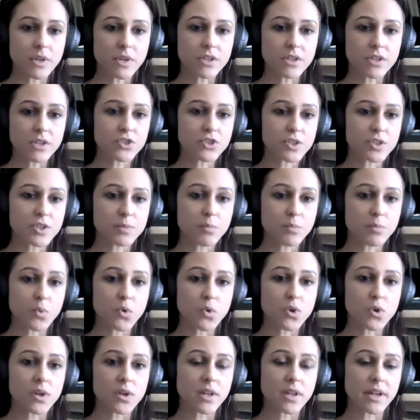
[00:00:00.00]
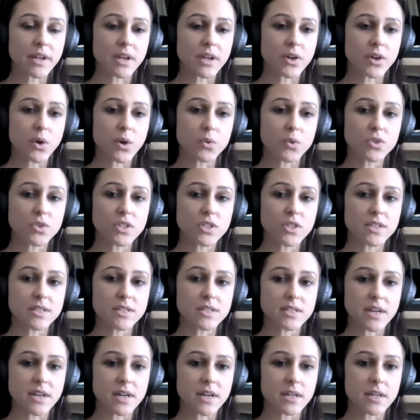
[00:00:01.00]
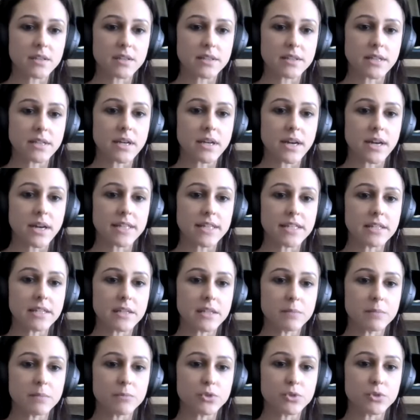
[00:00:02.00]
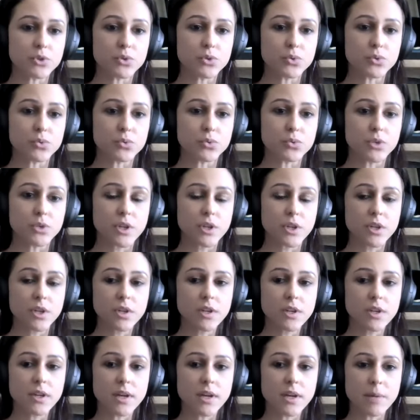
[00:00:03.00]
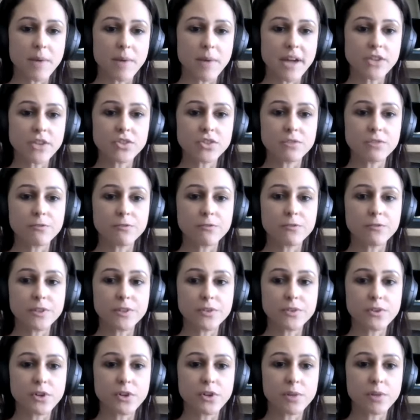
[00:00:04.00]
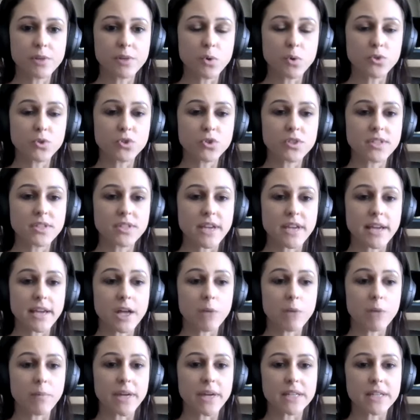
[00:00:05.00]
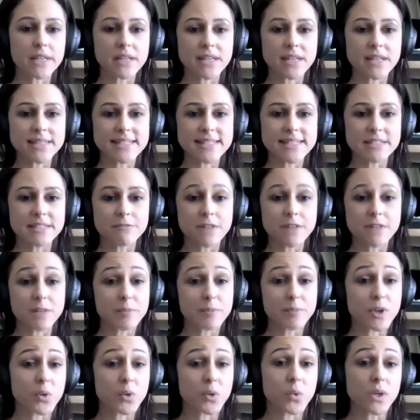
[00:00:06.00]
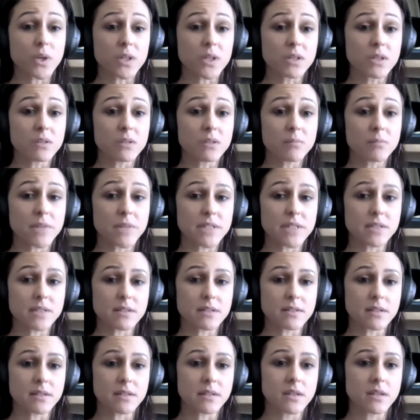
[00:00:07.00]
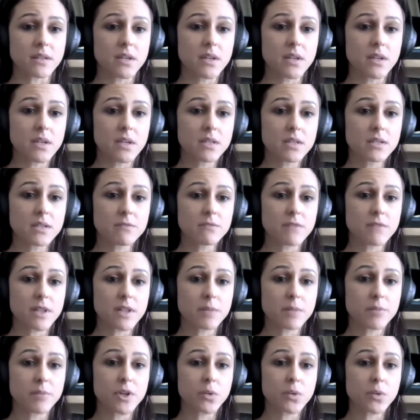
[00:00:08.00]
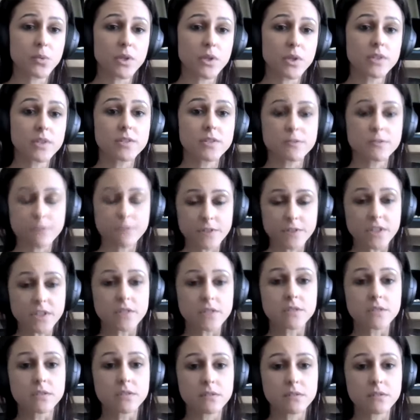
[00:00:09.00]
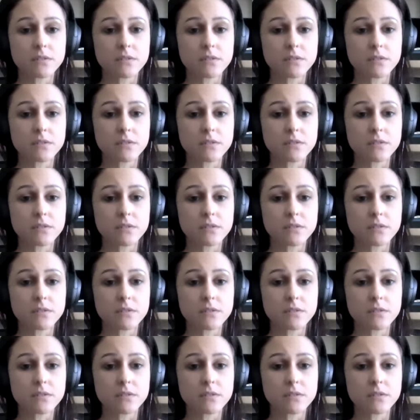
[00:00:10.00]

It's just more like a coaching style and guiding them to actually feel their emotions. I help my clients develop their will, basically, develop their will to feel.